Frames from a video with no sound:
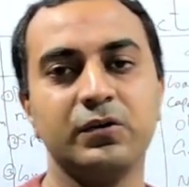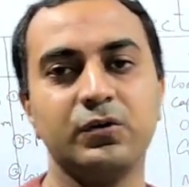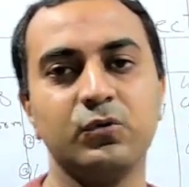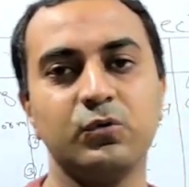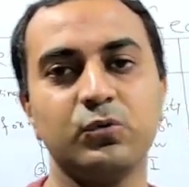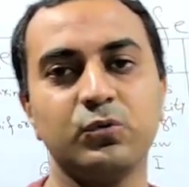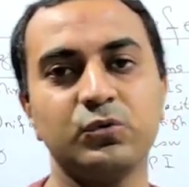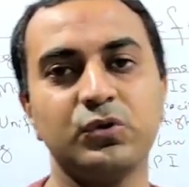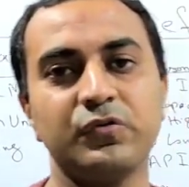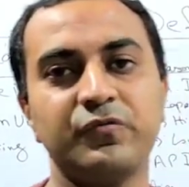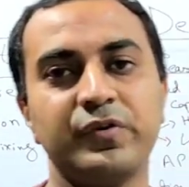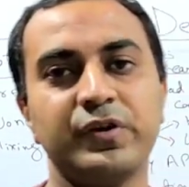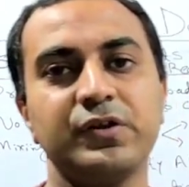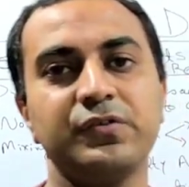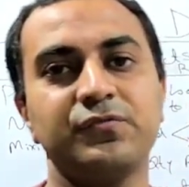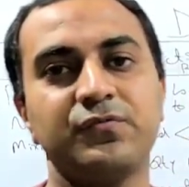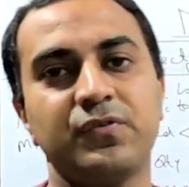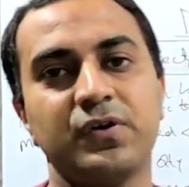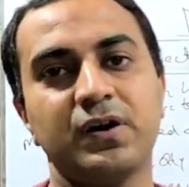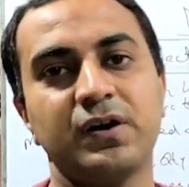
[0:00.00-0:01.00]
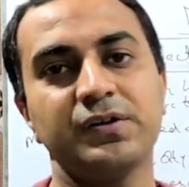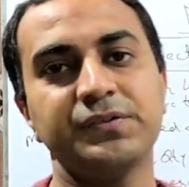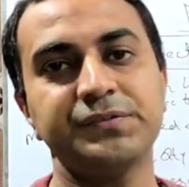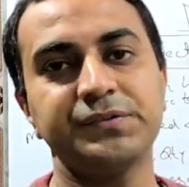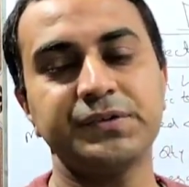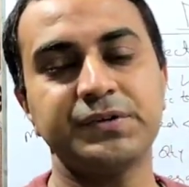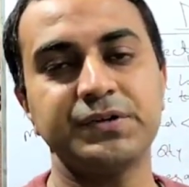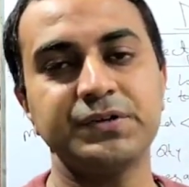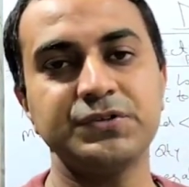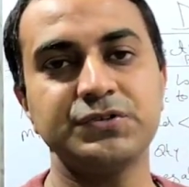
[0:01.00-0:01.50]
due to the very fast
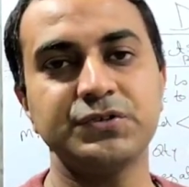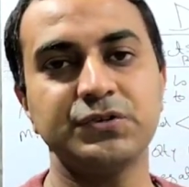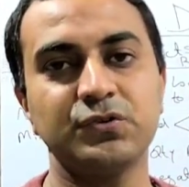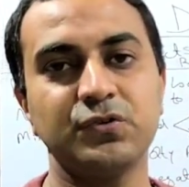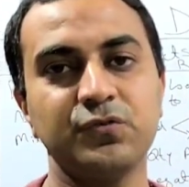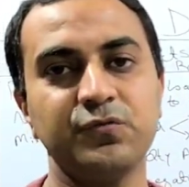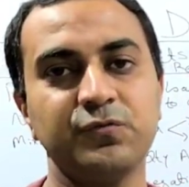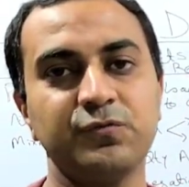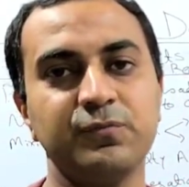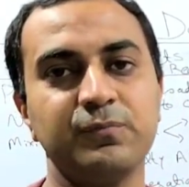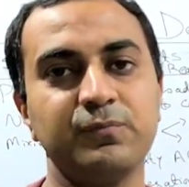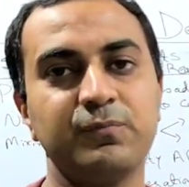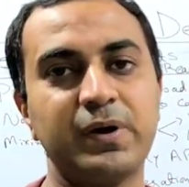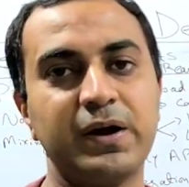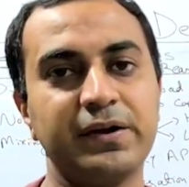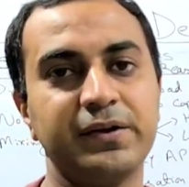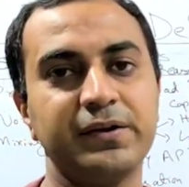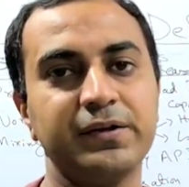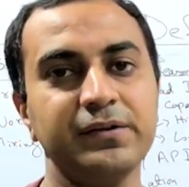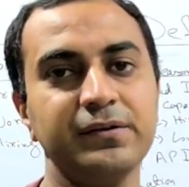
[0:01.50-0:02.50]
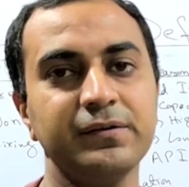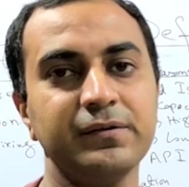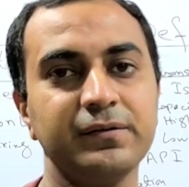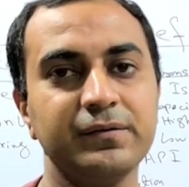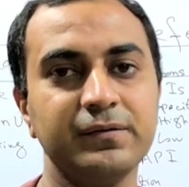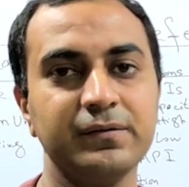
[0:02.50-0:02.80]
addition of binder